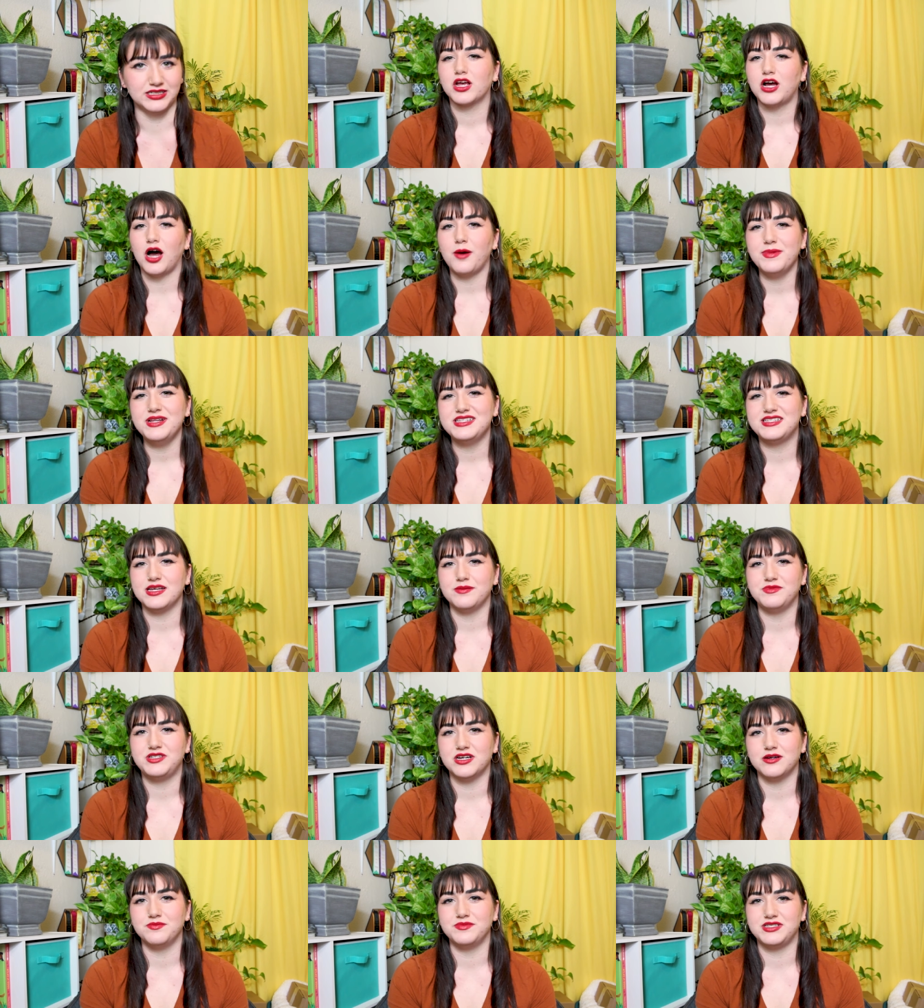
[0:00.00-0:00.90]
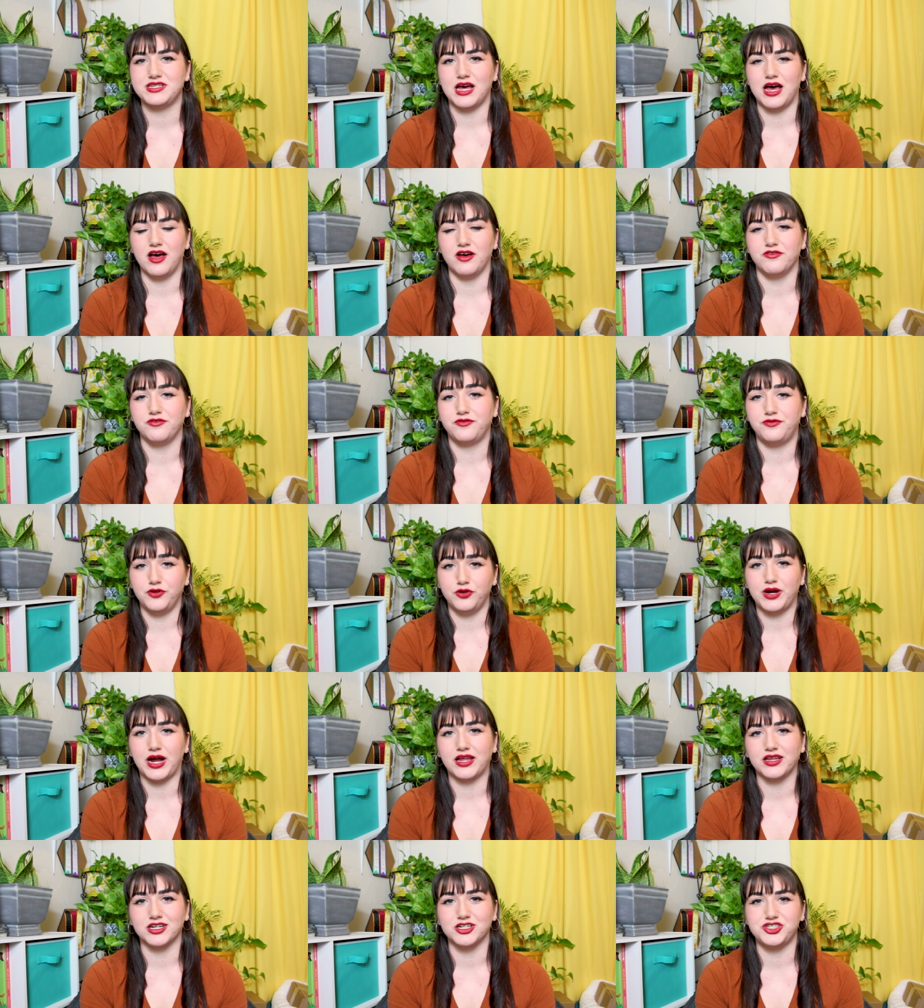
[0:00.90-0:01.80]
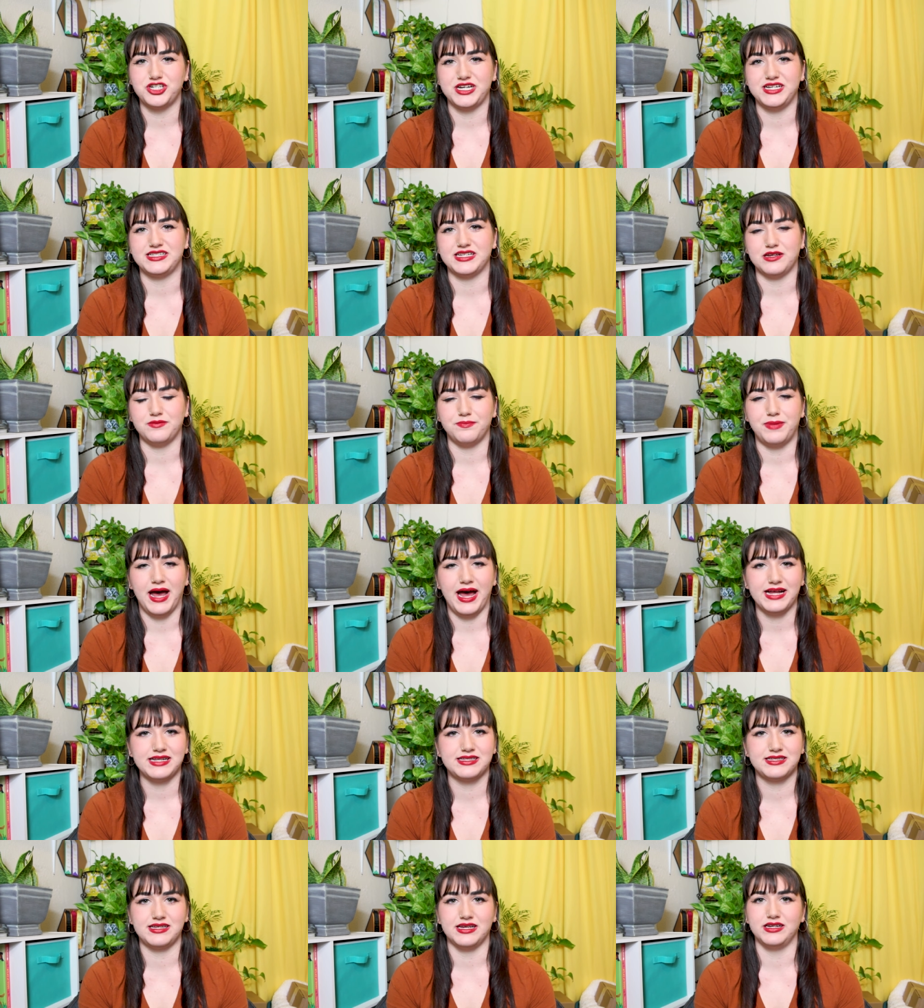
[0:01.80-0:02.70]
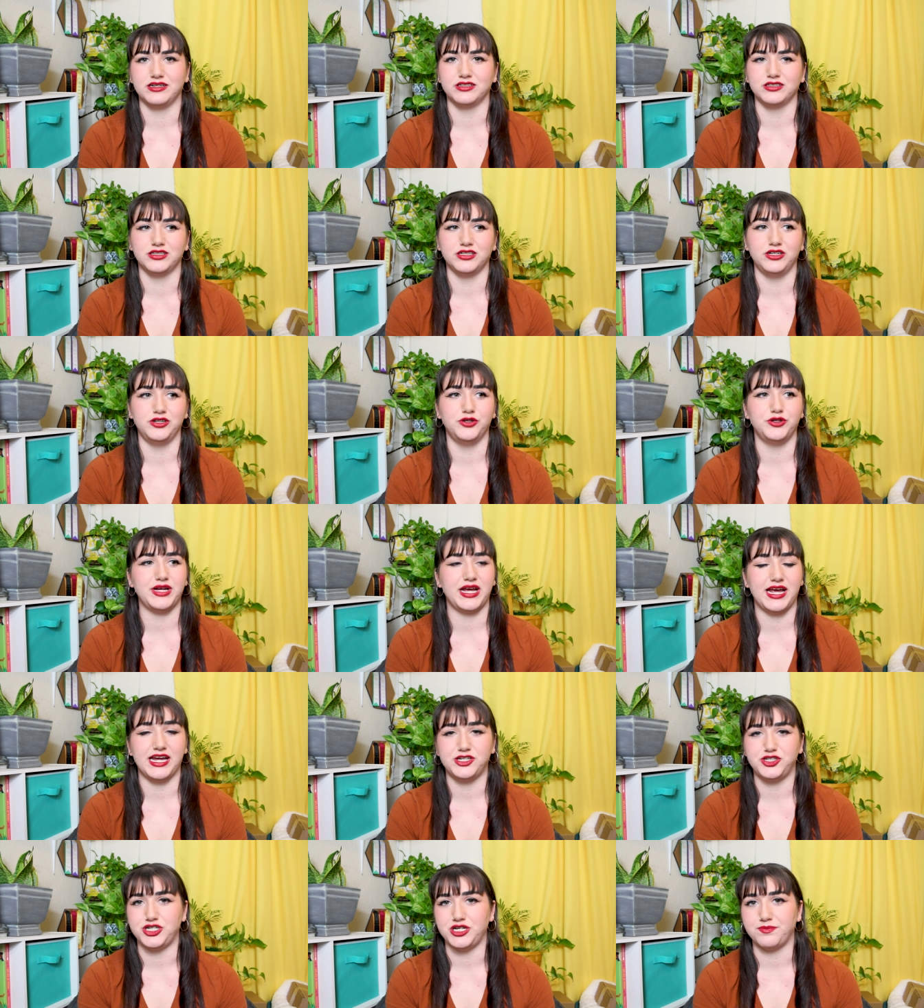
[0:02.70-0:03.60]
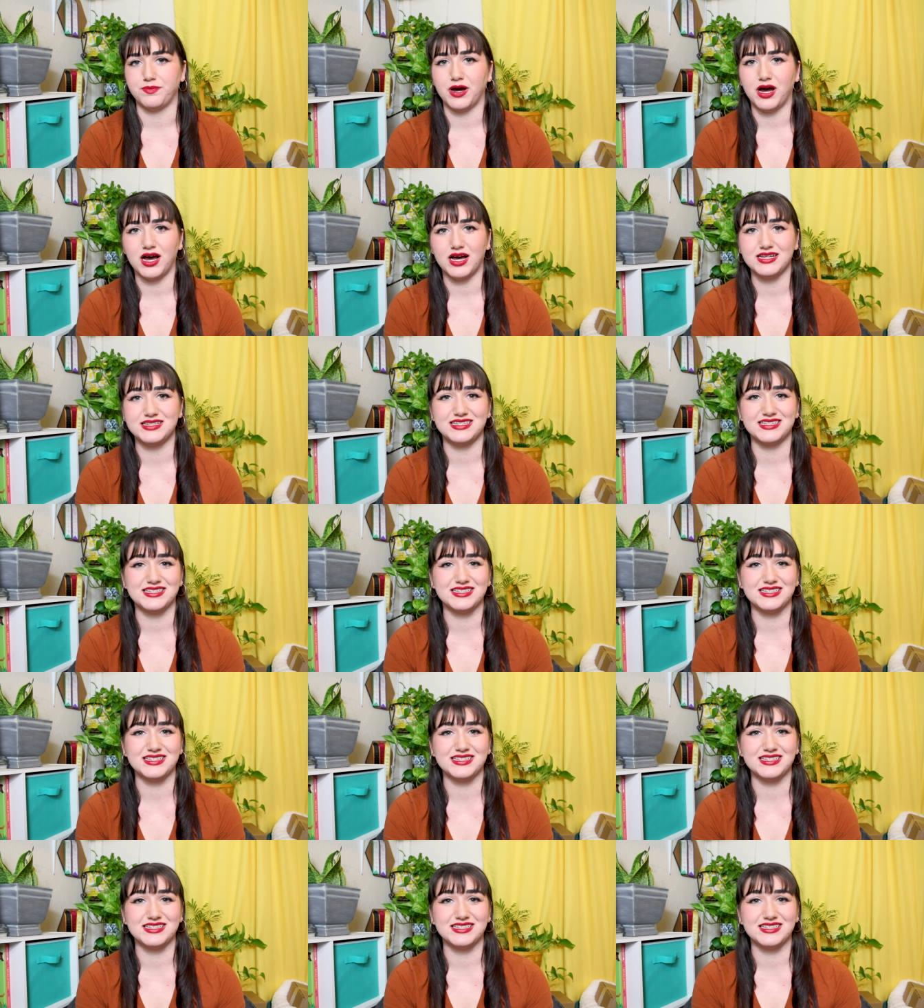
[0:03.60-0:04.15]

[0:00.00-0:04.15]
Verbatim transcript: Common symptoms of food allergies in pets include itchy paws